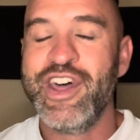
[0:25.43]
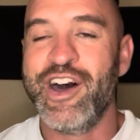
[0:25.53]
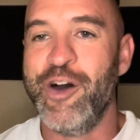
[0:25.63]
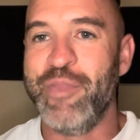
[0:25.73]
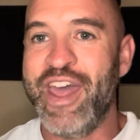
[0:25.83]

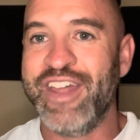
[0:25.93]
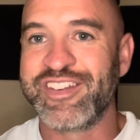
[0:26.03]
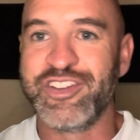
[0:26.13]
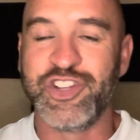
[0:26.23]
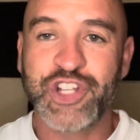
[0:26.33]
um, that has
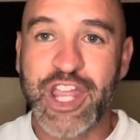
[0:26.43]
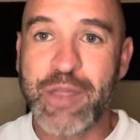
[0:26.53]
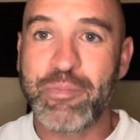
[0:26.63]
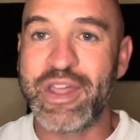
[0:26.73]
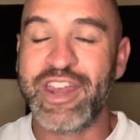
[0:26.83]
good
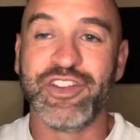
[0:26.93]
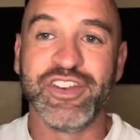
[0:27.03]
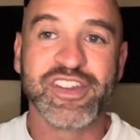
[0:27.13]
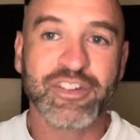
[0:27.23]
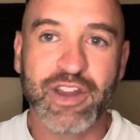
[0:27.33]
shape and good
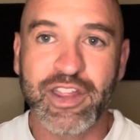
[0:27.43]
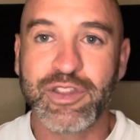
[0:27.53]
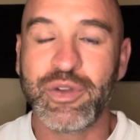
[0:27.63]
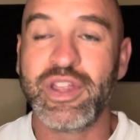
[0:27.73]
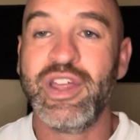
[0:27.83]
strength
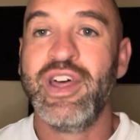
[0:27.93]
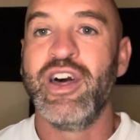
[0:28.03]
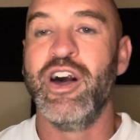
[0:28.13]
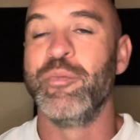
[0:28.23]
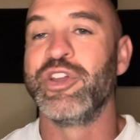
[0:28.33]
to it,
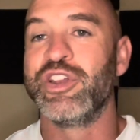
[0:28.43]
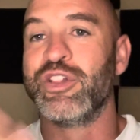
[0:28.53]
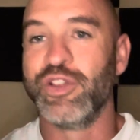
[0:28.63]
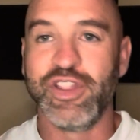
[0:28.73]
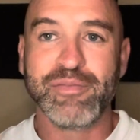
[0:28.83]
um, good
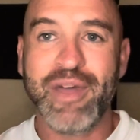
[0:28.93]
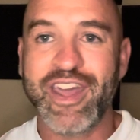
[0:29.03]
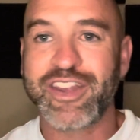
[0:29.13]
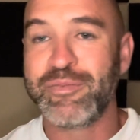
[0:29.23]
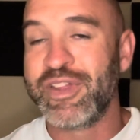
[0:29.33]
gluteus
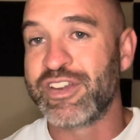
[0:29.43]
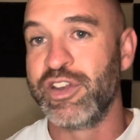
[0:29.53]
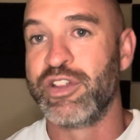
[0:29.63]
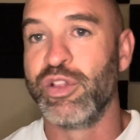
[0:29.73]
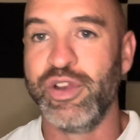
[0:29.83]
maximus, good
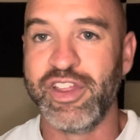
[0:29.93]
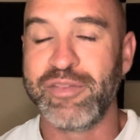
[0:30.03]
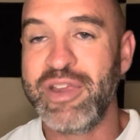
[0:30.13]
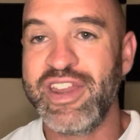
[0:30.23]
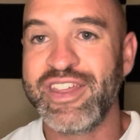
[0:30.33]
gluteus
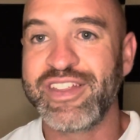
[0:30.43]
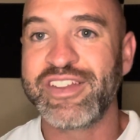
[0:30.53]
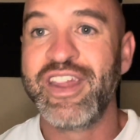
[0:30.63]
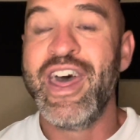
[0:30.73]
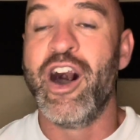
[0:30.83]
medius.
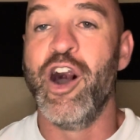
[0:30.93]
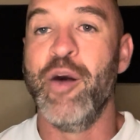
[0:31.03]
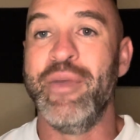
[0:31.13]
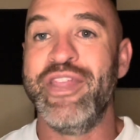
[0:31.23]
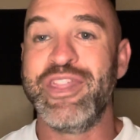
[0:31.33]
Um,
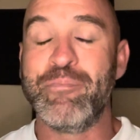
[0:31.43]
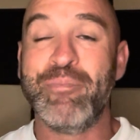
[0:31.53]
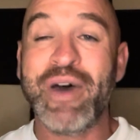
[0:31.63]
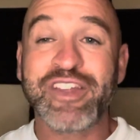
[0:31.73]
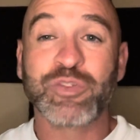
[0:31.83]
and the
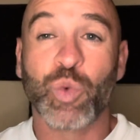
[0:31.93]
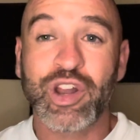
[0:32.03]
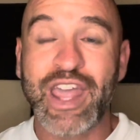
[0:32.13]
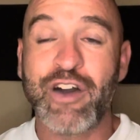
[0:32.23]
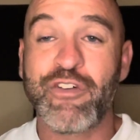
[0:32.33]
best
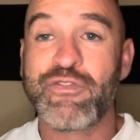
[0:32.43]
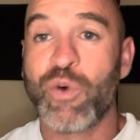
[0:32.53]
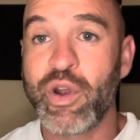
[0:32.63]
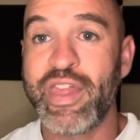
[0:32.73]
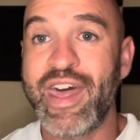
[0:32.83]
workout
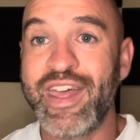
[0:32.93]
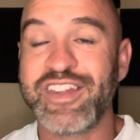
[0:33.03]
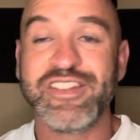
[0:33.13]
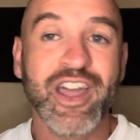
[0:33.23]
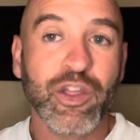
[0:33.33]
for that is
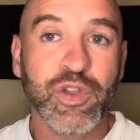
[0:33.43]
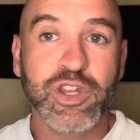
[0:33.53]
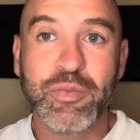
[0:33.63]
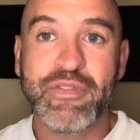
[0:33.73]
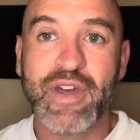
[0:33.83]
not going to
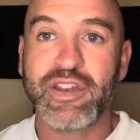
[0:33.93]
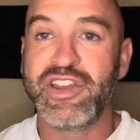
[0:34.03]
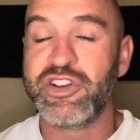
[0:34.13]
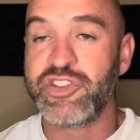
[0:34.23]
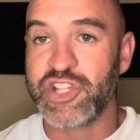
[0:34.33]
be found in
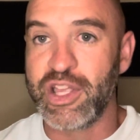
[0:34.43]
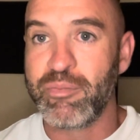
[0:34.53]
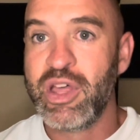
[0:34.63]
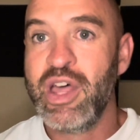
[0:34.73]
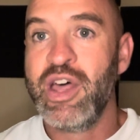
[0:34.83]
your gym.
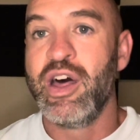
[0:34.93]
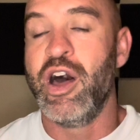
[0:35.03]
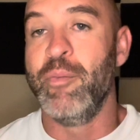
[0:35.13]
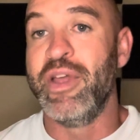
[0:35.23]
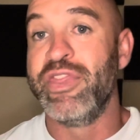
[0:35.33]

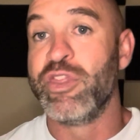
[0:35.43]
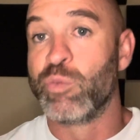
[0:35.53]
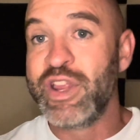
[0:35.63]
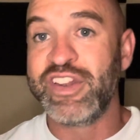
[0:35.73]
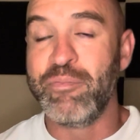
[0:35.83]
Um, and the
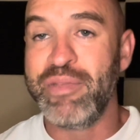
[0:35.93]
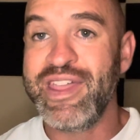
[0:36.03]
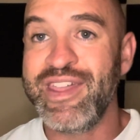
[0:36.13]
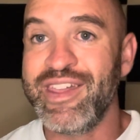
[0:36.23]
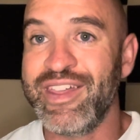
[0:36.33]
reason
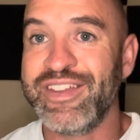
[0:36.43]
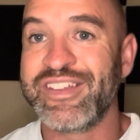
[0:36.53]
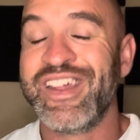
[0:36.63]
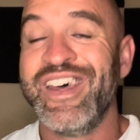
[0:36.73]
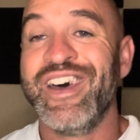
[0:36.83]
being
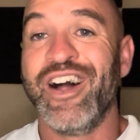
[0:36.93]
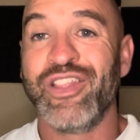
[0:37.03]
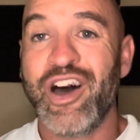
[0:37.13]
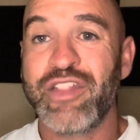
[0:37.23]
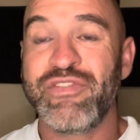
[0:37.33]
is a
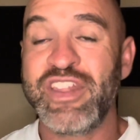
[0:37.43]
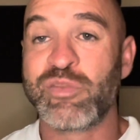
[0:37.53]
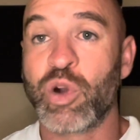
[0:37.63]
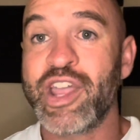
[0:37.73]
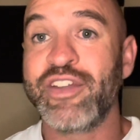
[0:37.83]
lot of these
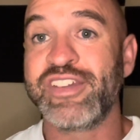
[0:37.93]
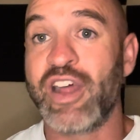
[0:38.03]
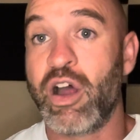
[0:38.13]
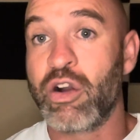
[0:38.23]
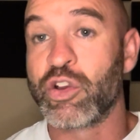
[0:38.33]
workouts that
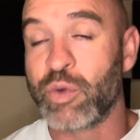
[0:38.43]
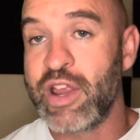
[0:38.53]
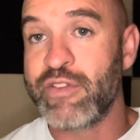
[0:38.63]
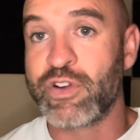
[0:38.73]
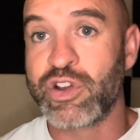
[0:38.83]
are
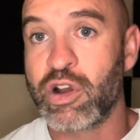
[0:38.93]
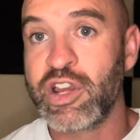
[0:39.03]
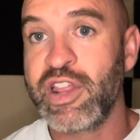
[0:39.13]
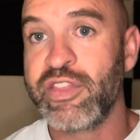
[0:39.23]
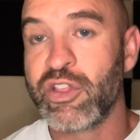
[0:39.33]
great for
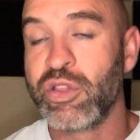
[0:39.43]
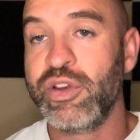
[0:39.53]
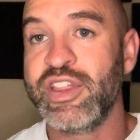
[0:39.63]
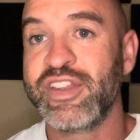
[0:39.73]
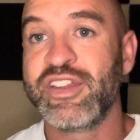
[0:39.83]
targeting the
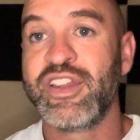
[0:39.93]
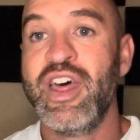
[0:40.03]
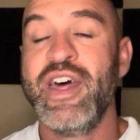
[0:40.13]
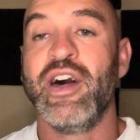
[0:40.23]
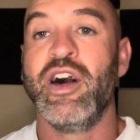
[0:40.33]
gluteus
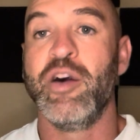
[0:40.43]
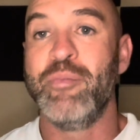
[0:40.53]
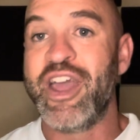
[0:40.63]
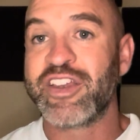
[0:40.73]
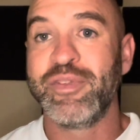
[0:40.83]
uh,
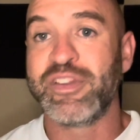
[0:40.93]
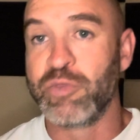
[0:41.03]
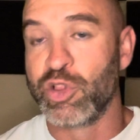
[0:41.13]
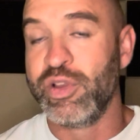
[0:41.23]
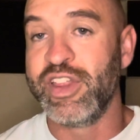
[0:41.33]
maximus and
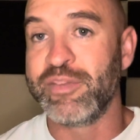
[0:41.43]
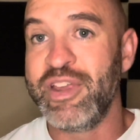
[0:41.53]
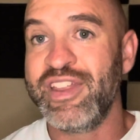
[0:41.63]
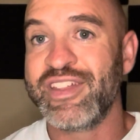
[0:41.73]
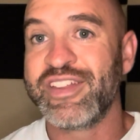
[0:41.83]
gluteus
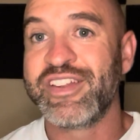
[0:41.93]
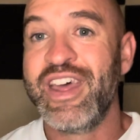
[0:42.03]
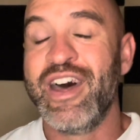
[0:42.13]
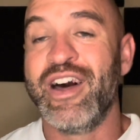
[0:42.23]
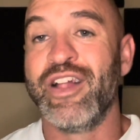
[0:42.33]
medius,
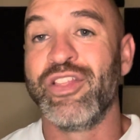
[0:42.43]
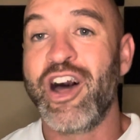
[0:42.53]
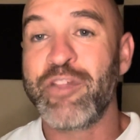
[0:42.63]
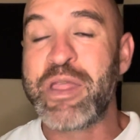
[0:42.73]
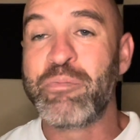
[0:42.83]
a lot
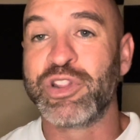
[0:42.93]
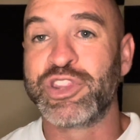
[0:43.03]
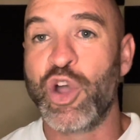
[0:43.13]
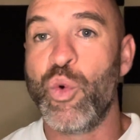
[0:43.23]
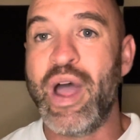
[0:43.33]
of people
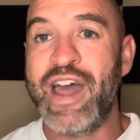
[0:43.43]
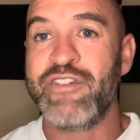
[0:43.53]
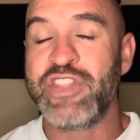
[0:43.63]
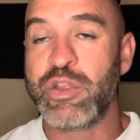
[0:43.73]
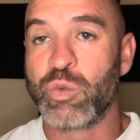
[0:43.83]
don't have
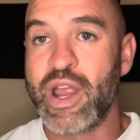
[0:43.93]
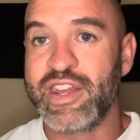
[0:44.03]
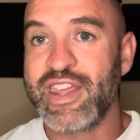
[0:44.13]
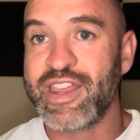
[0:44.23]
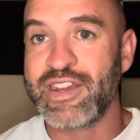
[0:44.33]
the right
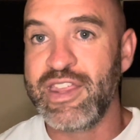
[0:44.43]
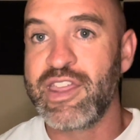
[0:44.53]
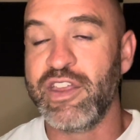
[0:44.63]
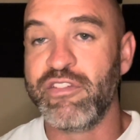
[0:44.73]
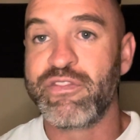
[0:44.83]
technique
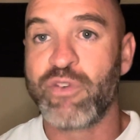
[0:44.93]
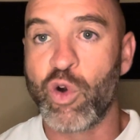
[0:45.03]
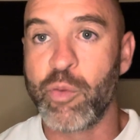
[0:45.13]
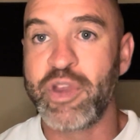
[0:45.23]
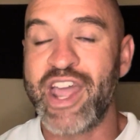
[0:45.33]
and
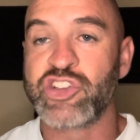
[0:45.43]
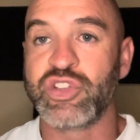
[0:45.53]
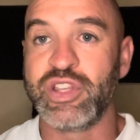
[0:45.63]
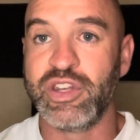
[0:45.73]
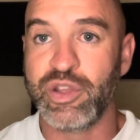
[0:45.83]
form to actually
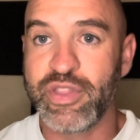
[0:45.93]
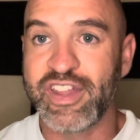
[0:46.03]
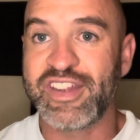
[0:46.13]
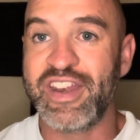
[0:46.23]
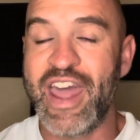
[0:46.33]
do
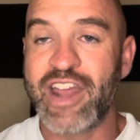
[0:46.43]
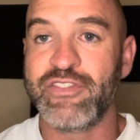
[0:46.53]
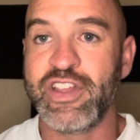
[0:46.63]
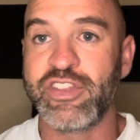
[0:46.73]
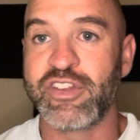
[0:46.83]
this and
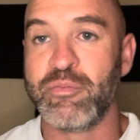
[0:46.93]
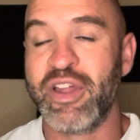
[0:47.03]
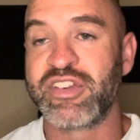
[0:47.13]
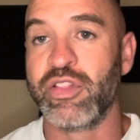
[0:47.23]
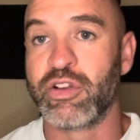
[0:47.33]
activate those
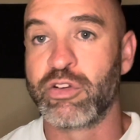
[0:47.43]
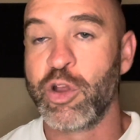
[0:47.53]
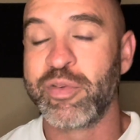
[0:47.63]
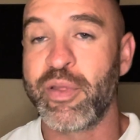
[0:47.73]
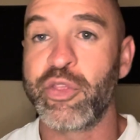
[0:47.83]
muscular
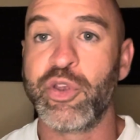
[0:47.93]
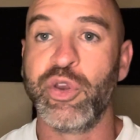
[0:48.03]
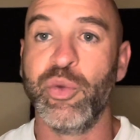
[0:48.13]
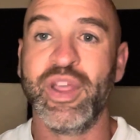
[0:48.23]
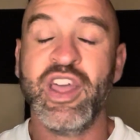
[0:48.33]
groups, whether they're
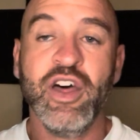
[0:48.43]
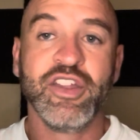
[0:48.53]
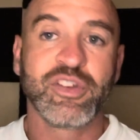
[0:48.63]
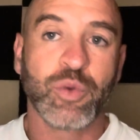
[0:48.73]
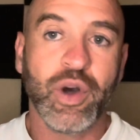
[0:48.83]
doing
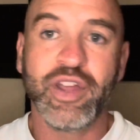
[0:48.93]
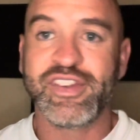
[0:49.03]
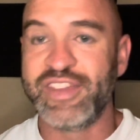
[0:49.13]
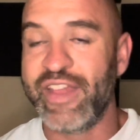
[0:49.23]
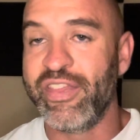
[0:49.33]
squats,
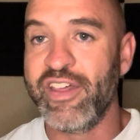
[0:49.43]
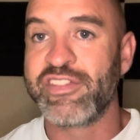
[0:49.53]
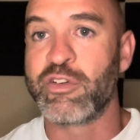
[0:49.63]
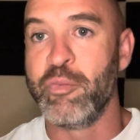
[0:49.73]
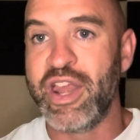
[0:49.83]
deadlifts,
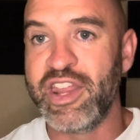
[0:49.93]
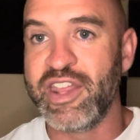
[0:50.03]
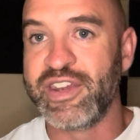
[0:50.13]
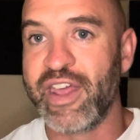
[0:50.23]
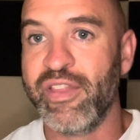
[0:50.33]
Romanian
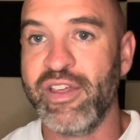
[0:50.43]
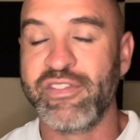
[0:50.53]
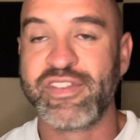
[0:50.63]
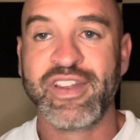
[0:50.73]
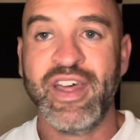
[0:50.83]

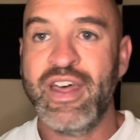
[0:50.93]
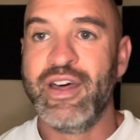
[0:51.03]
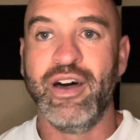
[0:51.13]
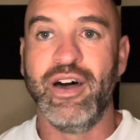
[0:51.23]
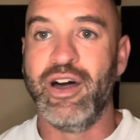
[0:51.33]
deadlifts,
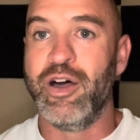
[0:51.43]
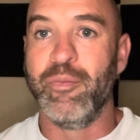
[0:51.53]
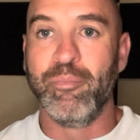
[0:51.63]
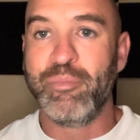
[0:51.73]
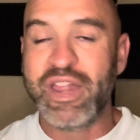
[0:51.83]

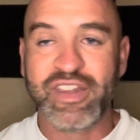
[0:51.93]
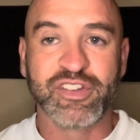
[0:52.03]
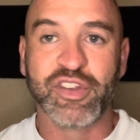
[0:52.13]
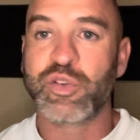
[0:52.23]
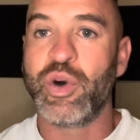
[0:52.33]
um, pistol
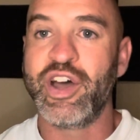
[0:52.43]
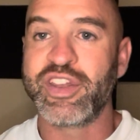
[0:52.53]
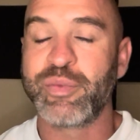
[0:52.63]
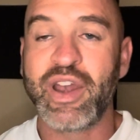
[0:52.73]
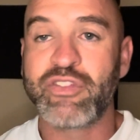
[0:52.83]
squats,
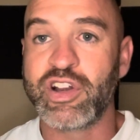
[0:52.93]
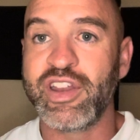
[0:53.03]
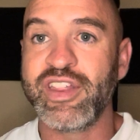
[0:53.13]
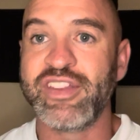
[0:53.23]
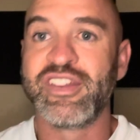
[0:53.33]
whatever it
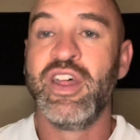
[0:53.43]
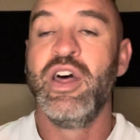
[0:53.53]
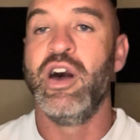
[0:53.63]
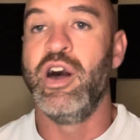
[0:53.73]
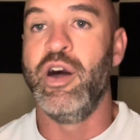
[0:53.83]
is.
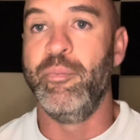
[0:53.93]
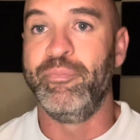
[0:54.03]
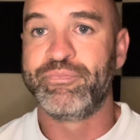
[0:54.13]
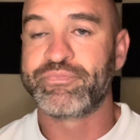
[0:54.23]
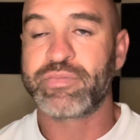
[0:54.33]
Um,